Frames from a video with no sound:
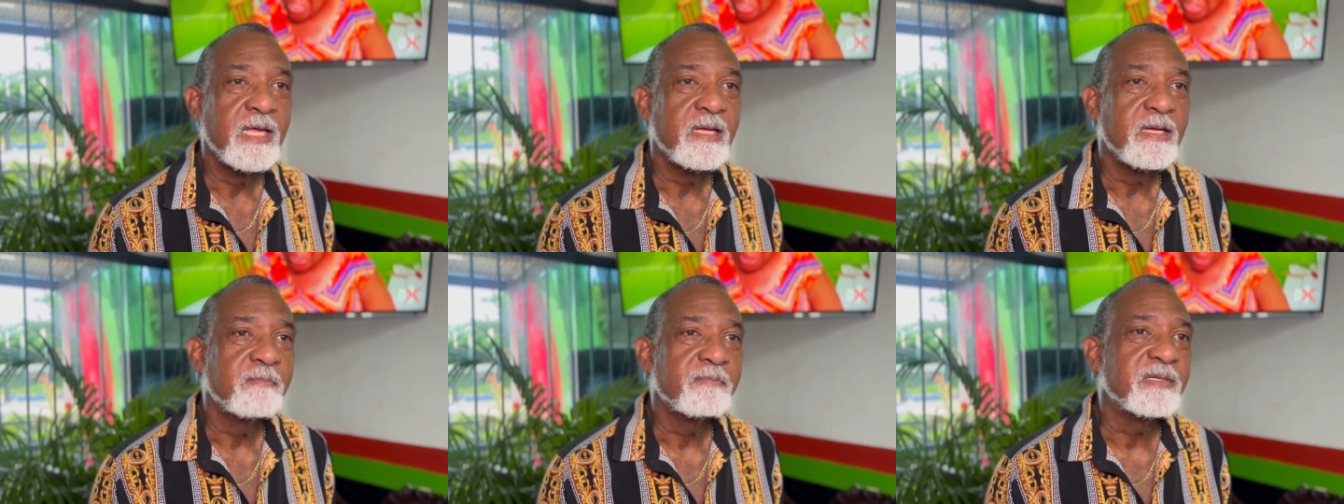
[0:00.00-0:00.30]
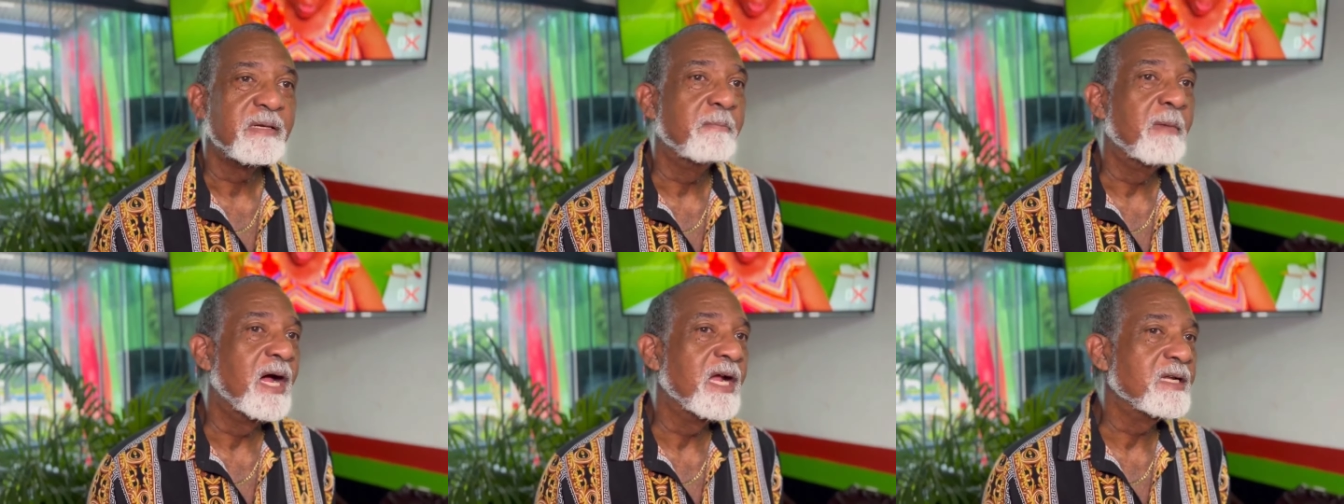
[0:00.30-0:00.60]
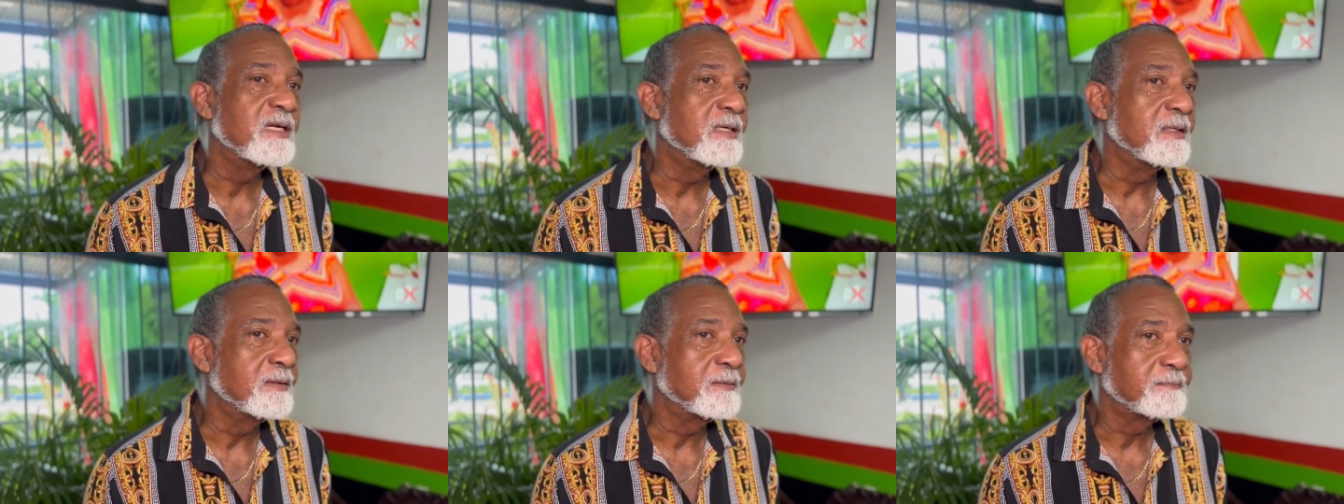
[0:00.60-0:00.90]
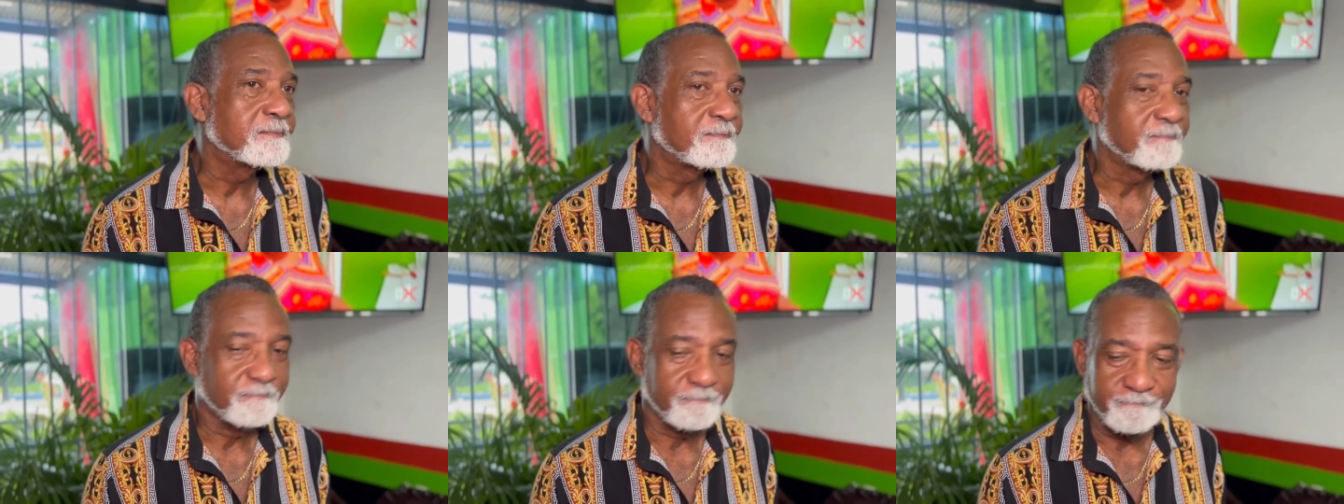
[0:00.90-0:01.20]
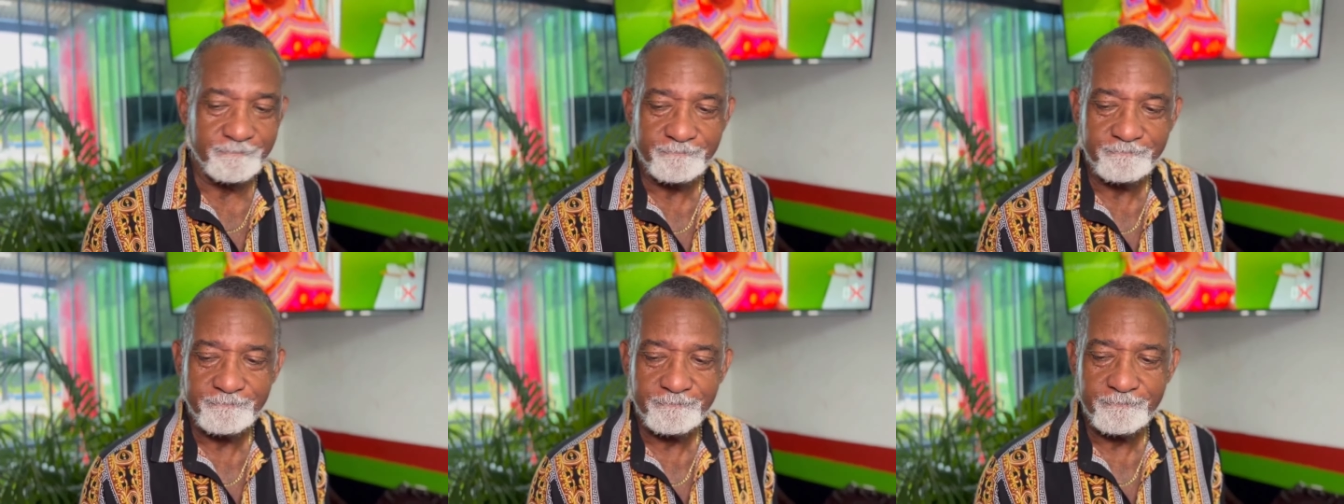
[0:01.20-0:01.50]
Mr. Martin,
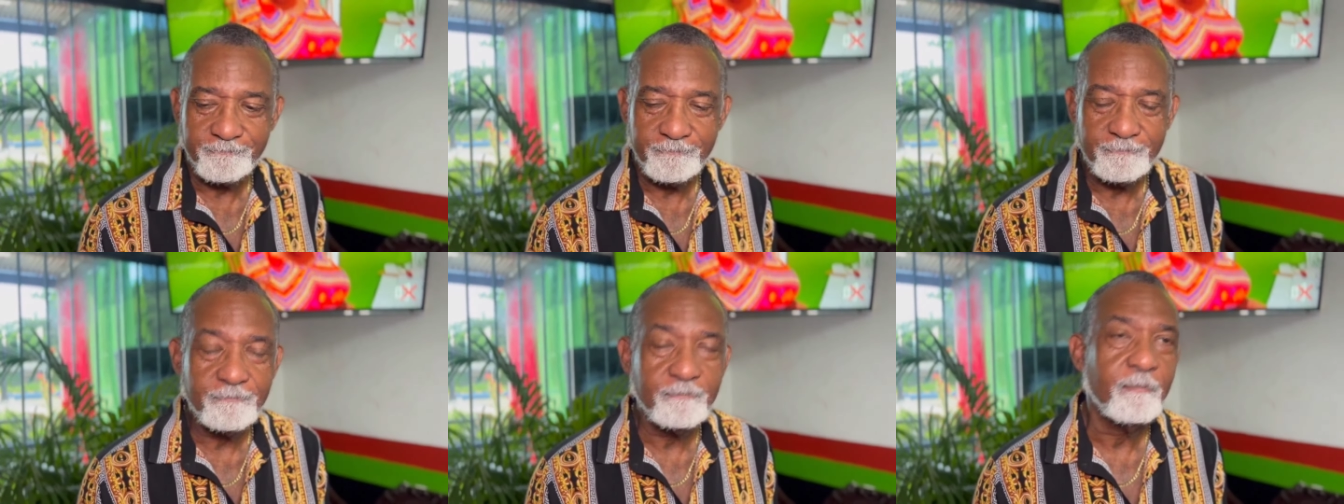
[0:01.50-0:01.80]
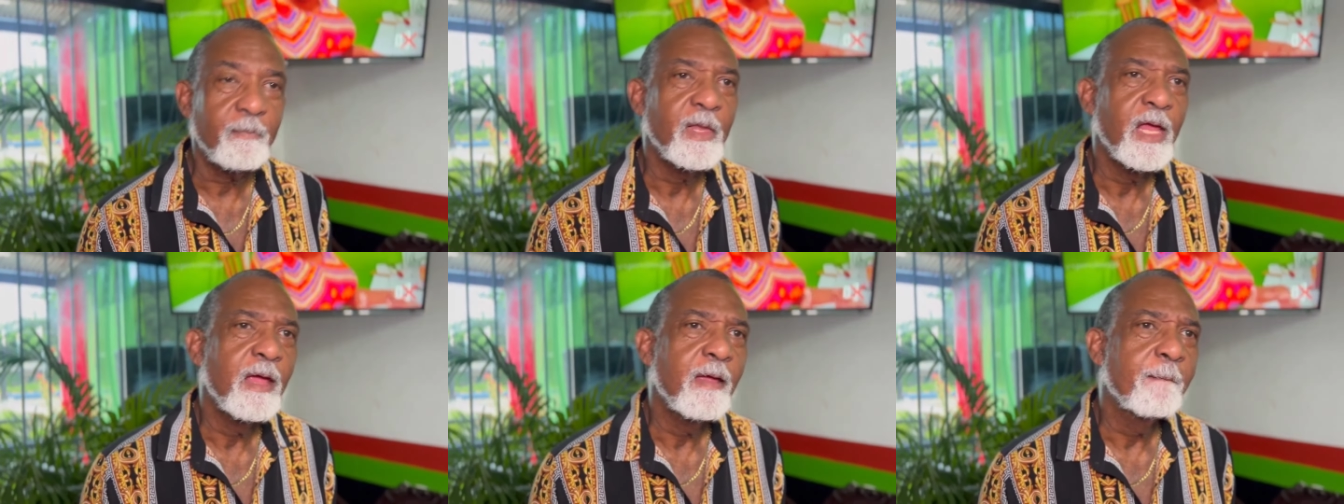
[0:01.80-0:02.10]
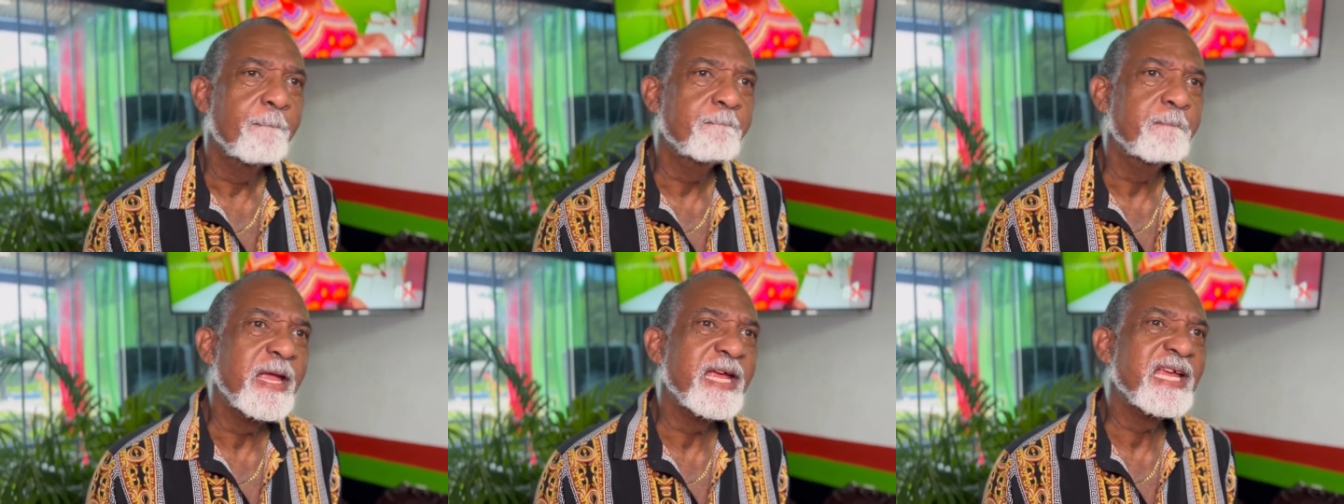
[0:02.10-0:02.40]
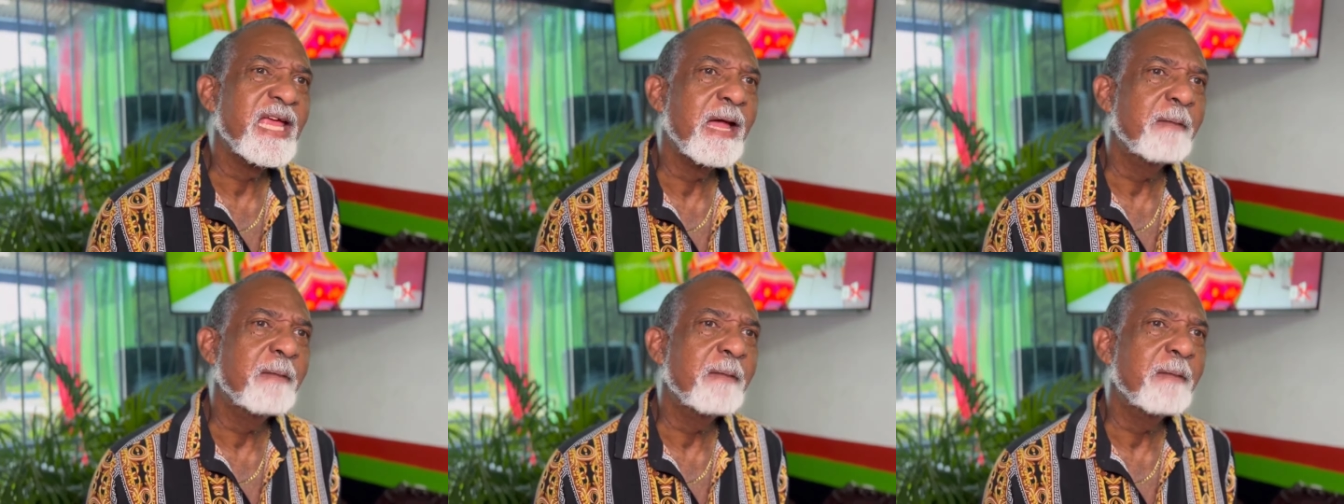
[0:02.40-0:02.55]
beg your